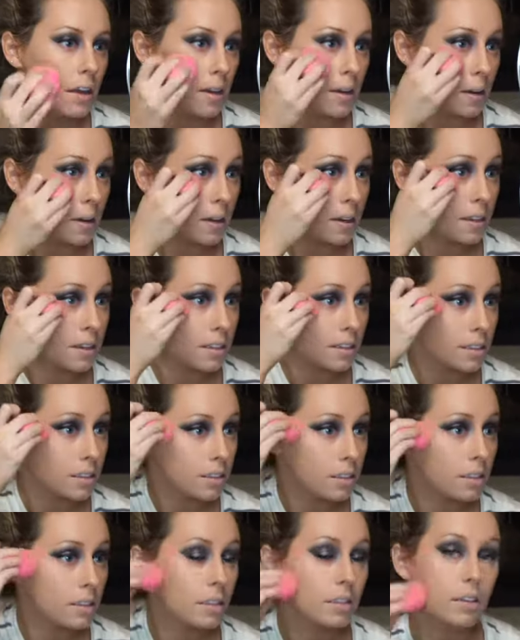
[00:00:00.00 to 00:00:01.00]

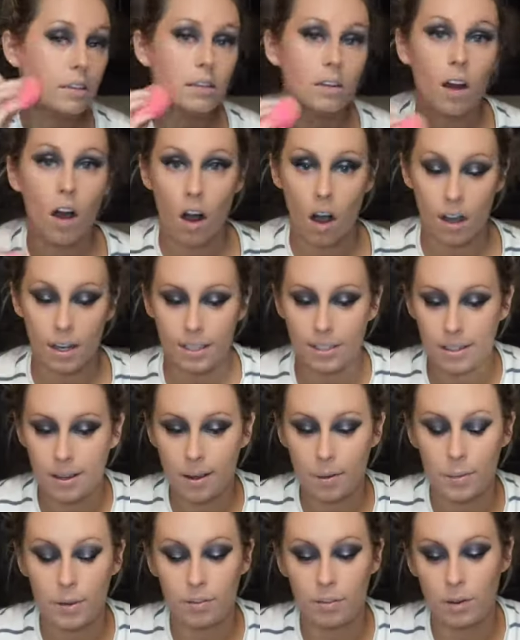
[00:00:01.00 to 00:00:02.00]
is
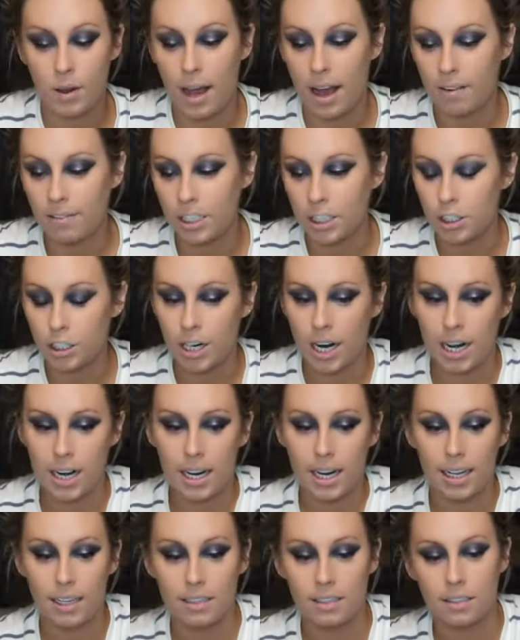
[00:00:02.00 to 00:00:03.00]
awesome. If you haven't tried
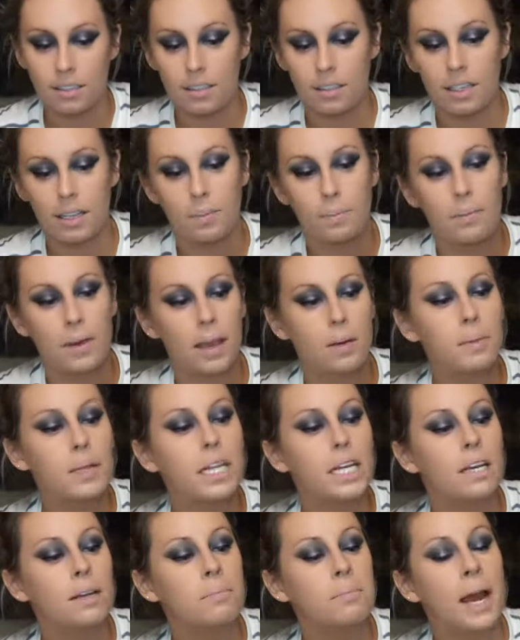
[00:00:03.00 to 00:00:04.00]
it, it's the
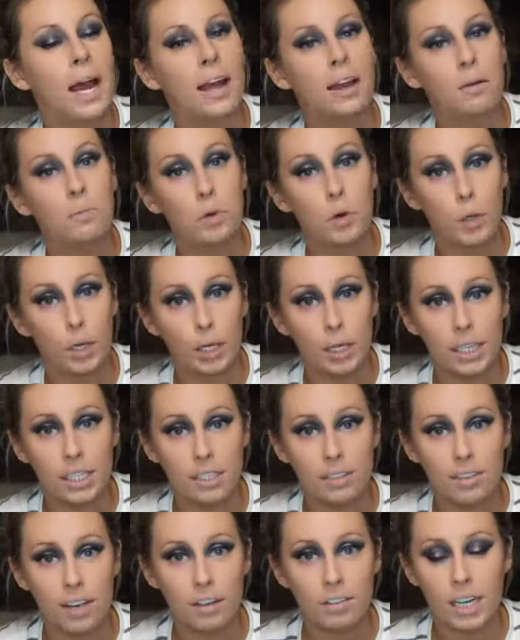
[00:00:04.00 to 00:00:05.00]
Maybelline Matte and
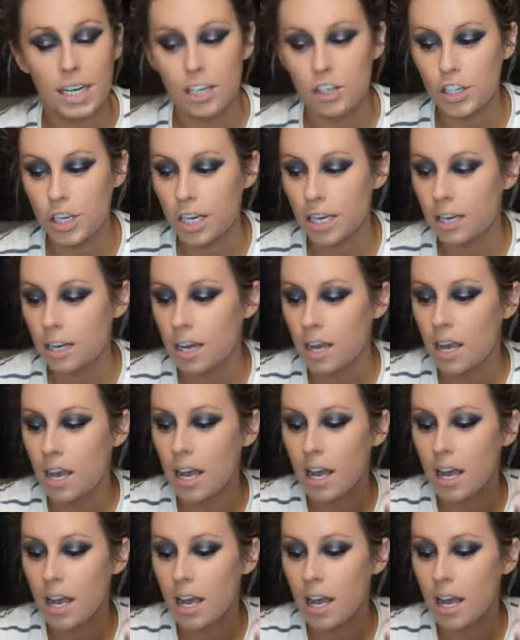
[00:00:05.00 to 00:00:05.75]
Poreless Foundation.